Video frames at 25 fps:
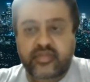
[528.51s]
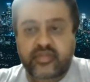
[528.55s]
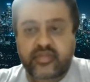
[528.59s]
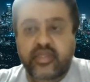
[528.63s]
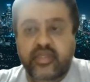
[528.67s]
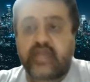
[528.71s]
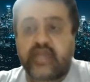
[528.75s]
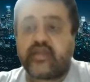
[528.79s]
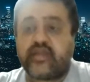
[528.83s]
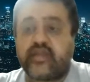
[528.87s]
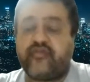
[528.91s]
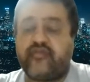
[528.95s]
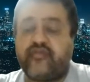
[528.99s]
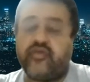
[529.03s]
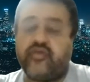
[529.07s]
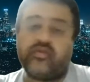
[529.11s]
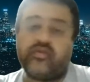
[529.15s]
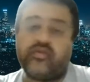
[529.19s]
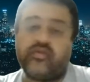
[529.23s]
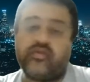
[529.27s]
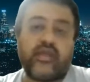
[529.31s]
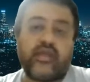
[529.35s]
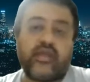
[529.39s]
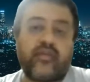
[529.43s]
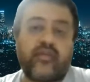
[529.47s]
And if you
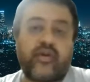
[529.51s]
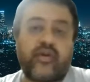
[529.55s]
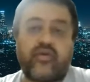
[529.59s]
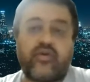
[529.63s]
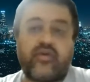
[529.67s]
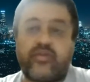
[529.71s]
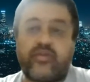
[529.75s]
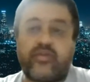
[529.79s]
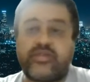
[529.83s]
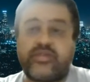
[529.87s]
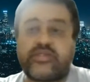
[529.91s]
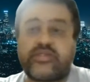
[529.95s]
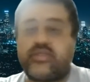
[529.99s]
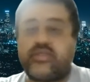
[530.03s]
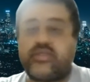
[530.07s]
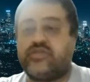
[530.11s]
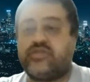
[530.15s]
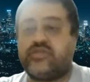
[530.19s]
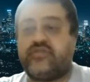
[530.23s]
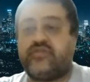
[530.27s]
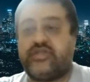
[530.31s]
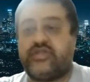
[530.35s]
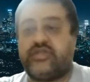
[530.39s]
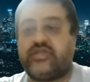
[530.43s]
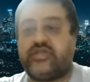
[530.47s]
think about a business
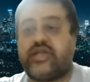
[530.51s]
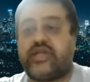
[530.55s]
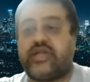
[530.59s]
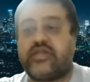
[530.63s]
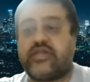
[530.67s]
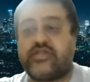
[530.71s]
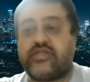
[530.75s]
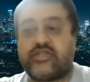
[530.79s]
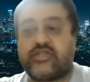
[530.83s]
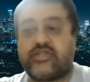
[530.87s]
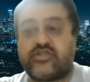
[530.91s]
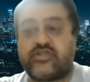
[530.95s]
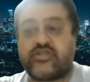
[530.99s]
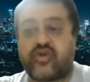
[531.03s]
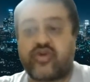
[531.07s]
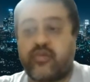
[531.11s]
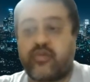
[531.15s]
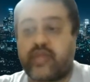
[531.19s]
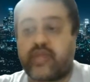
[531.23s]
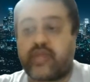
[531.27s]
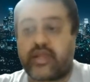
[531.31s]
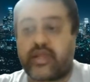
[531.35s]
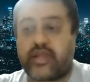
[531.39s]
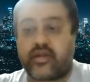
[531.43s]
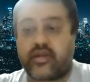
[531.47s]
which has its
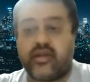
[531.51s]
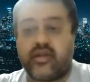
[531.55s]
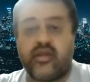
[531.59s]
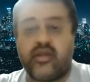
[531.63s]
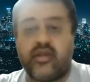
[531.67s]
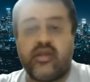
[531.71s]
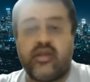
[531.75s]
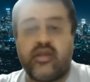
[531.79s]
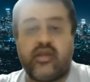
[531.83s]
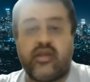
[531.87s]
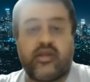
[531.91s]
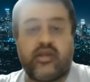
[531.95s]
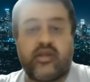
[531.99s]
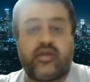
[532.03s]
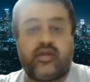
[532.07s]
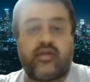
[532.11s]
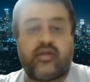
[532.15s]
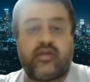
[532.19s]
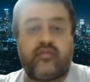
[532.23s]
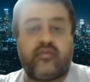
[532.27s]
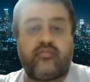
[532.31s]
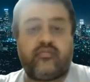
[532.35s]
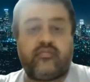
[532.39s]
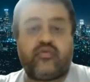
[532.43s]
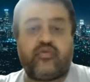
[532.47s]
top line
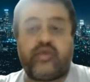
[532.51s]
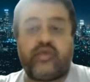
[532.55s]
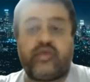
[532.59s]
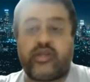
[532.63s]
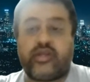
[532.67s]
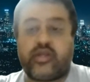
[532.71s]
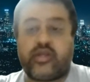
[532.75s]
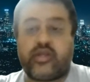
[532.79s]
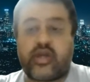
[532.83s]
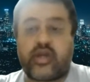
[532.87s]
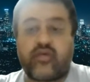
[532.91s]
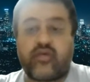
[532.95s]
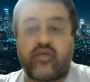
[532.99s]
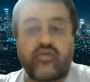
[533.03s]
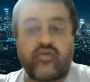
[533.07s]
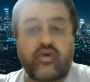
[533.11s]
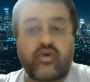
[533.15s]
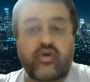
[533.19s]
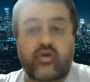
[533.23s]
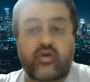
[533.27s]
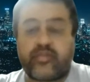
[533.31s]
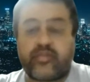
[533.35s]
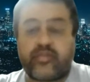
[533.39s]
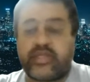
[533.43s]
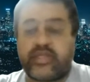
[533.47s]
going down
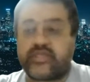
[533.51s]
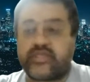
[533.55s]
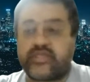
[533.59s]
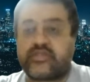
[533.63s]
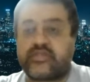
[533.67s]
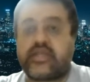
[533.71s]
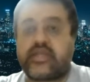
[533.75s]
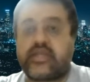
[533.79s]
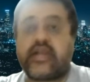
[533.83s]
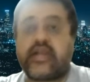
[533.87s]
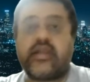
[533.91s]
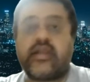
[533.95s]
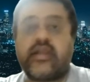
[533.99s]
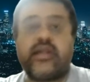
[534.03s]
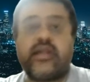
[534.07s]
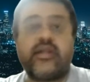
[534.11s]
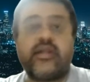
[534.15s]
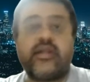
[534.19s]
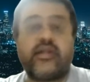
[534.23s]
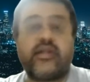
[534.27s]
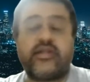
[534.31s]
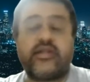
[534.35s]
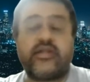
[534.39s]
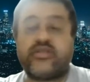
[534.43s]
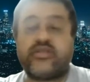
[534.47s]
or being stagnant,
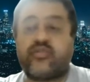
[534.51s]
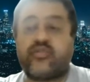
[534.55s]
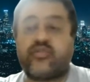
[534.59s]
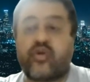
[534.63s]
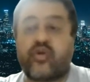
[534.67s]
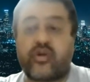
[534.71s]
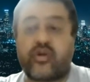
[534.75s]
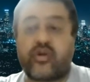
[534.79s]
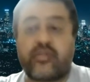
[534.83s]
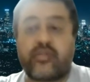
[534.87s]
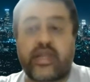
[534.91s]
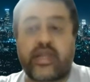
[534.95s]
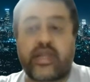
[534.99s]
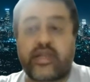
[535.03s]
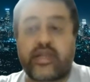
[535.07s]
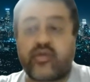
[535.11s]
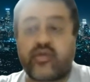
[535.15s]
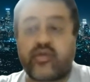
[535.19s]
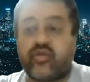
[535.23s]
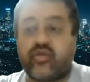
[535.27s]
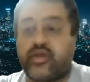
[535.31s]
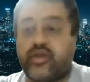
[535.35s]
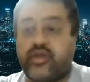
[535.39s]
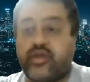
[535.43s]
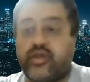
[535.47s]
and its bottom line
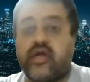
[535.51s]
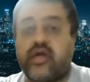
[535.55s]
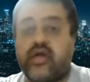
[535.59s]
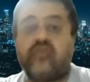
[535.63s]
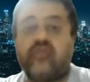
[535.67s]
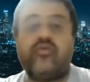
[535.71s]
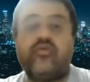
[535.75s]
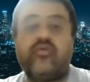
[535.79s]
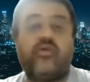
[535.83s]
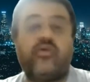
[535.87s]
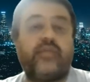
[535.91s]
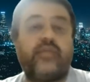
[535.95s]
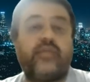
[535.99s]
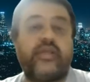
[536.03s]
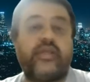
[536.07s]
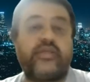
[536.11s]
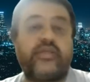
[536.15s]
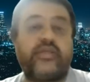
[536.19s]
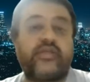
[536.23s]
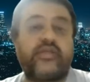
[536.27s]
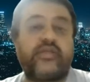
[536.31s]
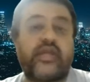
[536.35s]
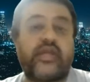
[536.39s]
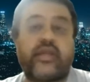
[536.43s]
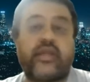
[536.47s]
going down or being
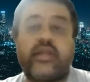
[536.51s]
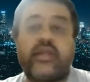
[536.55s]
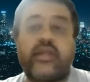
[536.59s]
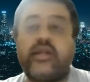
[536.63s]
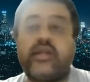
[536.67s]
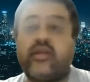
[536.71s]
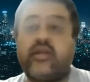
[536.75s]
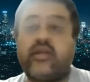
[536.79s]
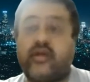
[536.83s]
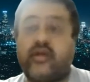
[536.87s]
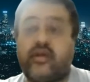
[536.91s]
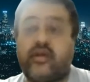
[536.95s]
stagnant,